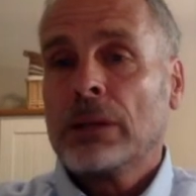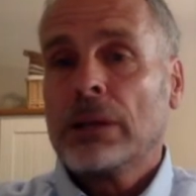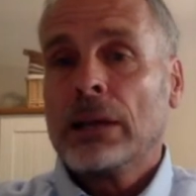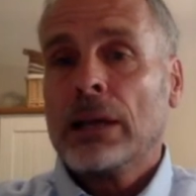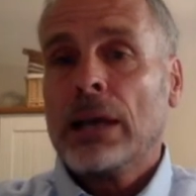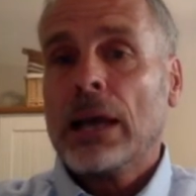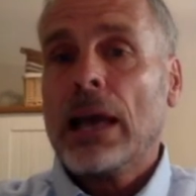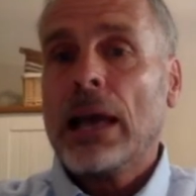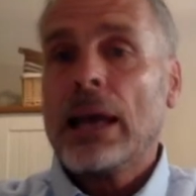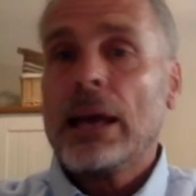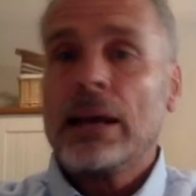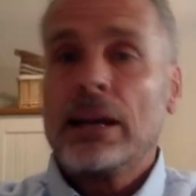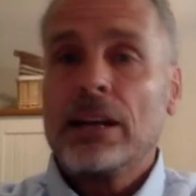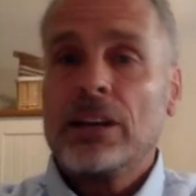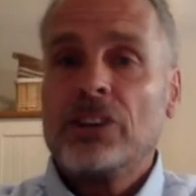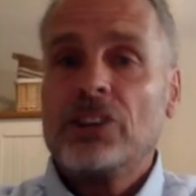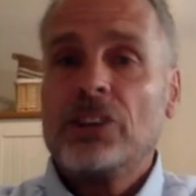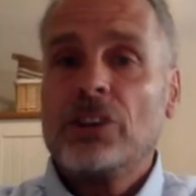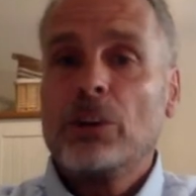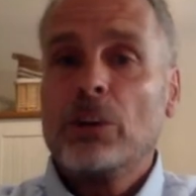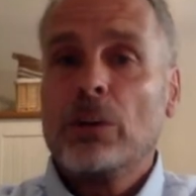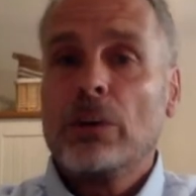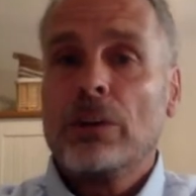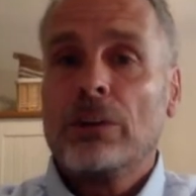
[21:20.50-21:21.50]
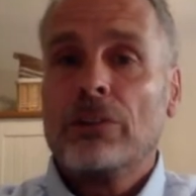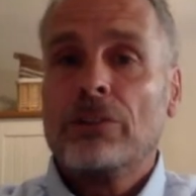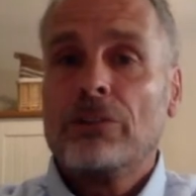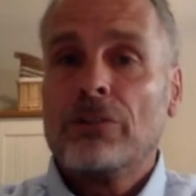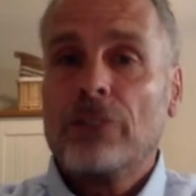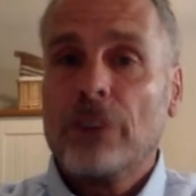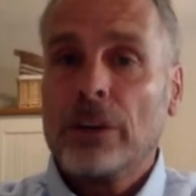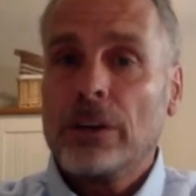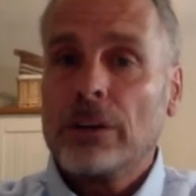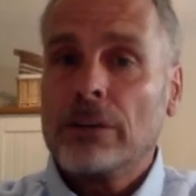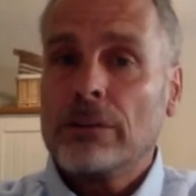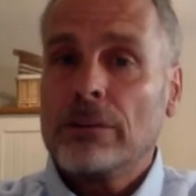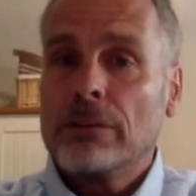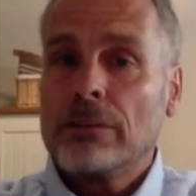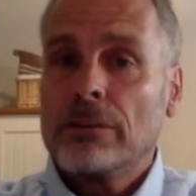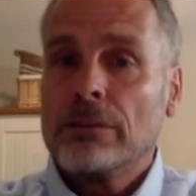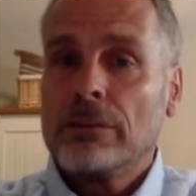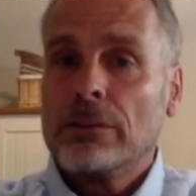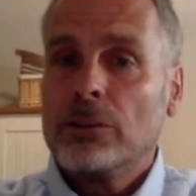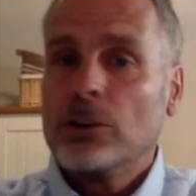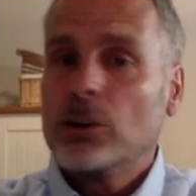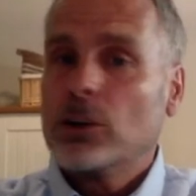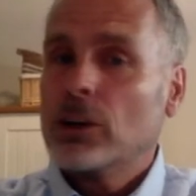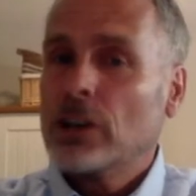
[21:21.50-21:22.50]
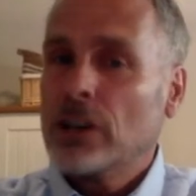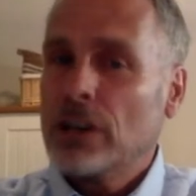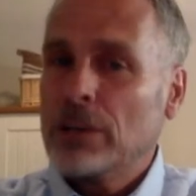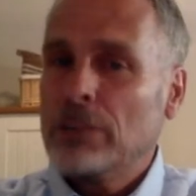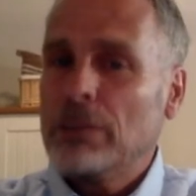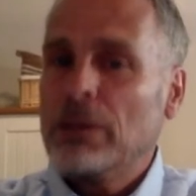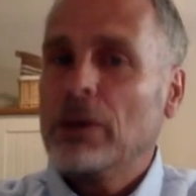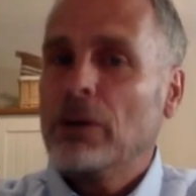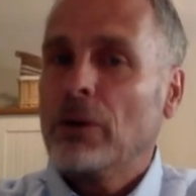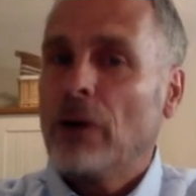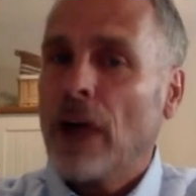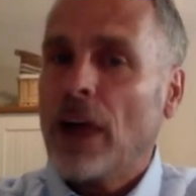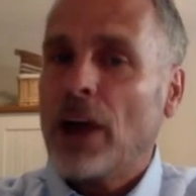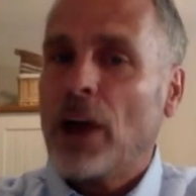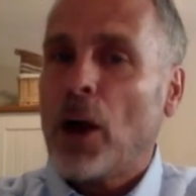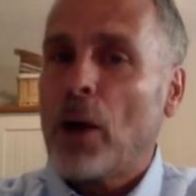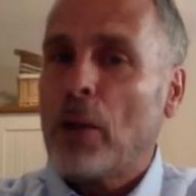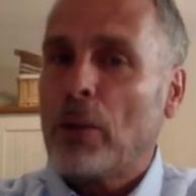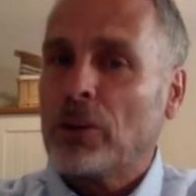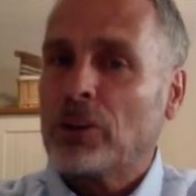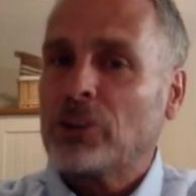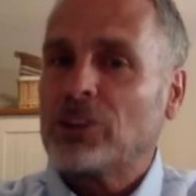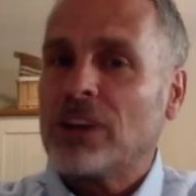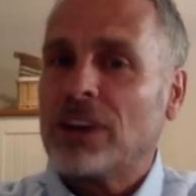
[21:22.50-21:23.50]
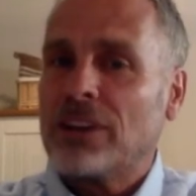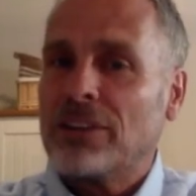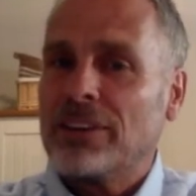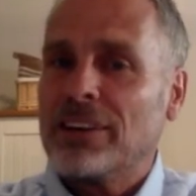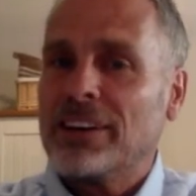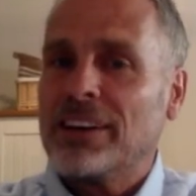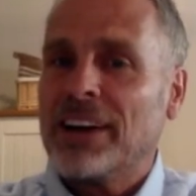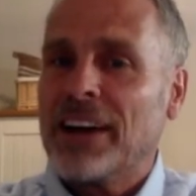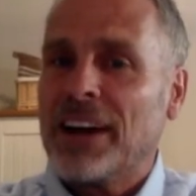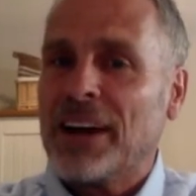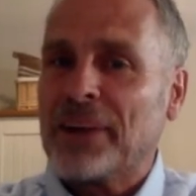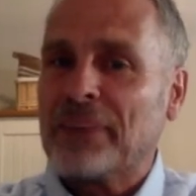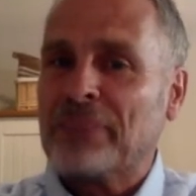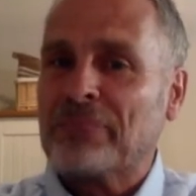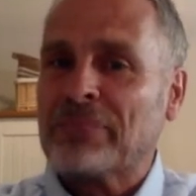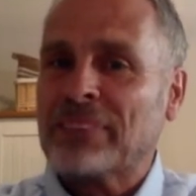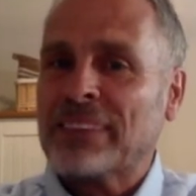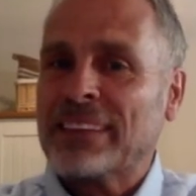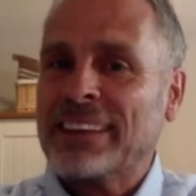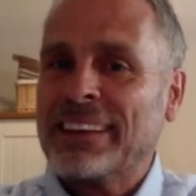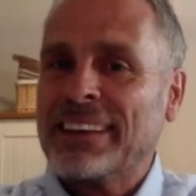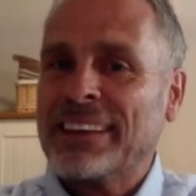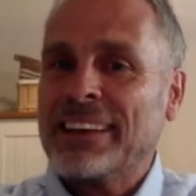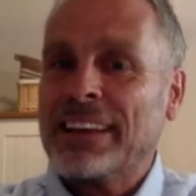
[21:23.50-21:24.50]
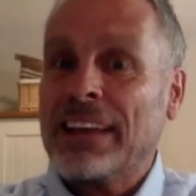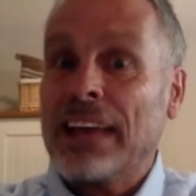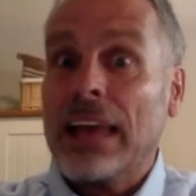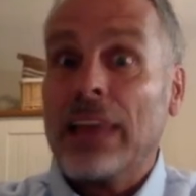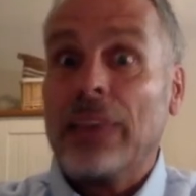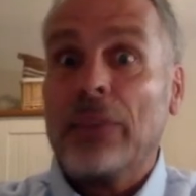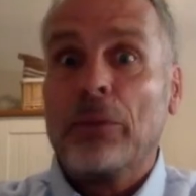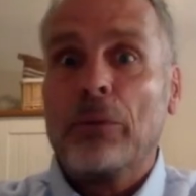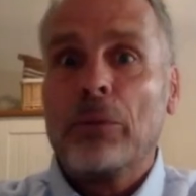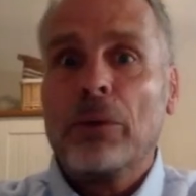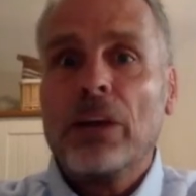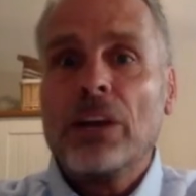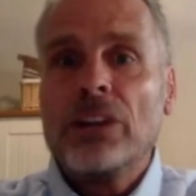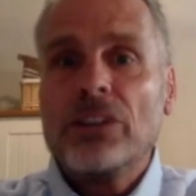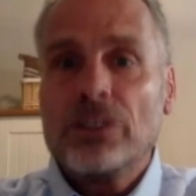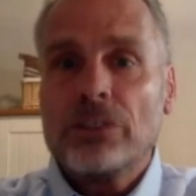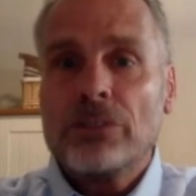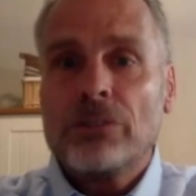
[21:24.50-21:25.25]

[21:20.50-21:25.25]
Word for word: had an issue in the foot, you're going to be right almost every time. And the reason